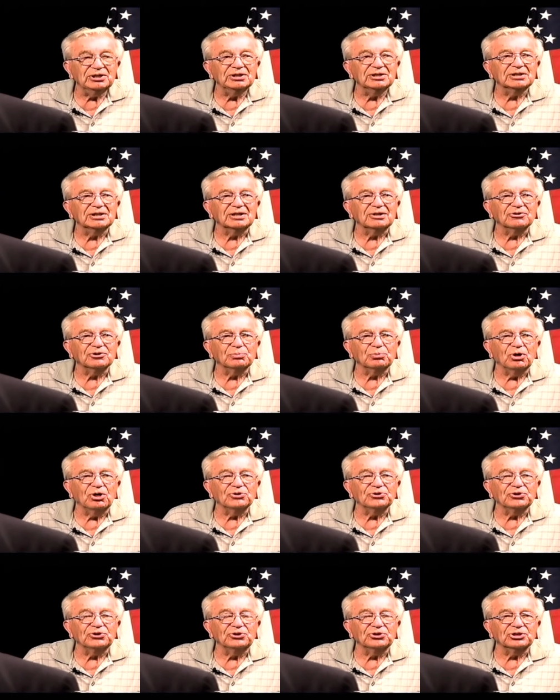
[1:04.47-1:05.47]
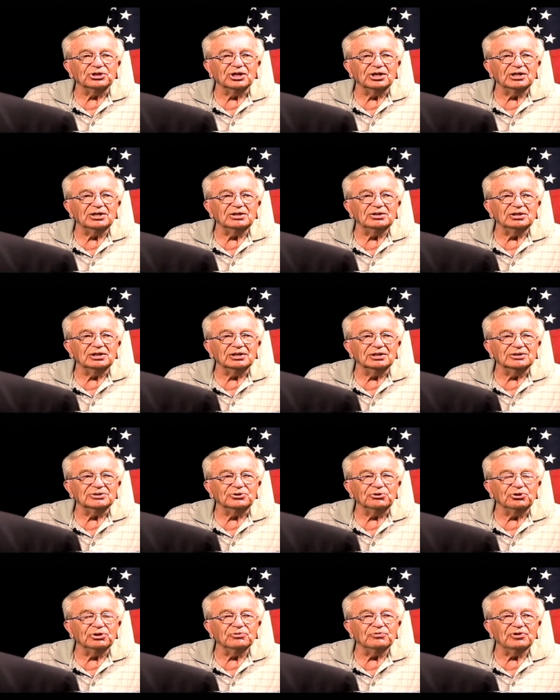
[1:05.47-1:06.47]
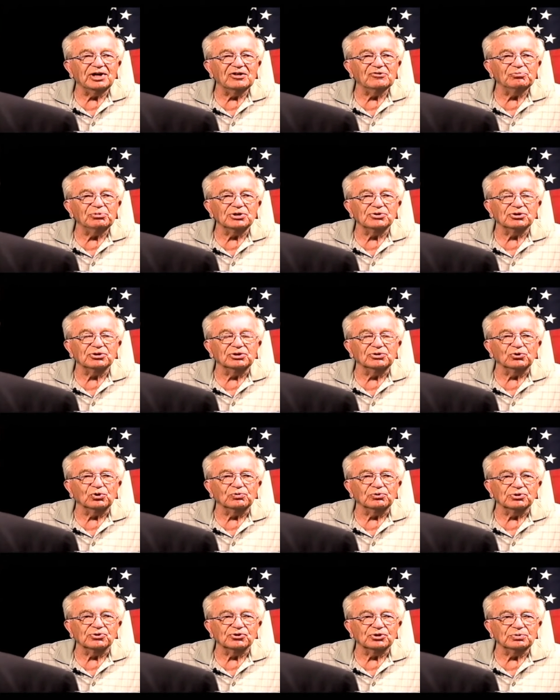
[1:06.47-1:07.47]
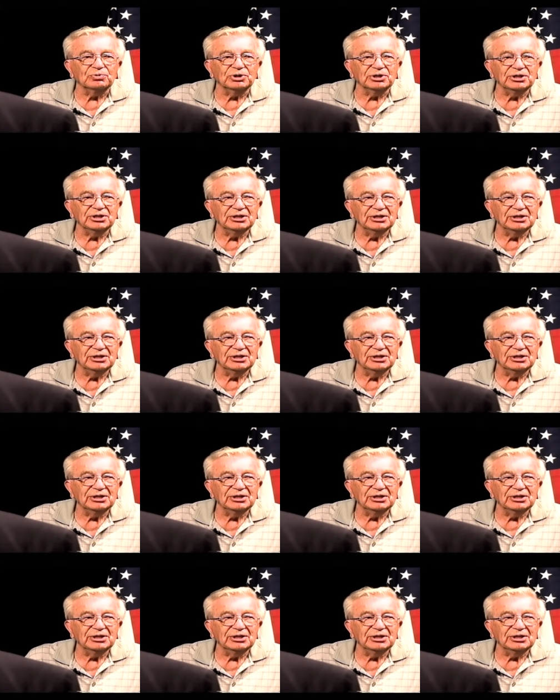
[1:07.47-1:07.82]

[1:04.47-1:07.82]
I was ball turret gunner in 35 missions over Germany.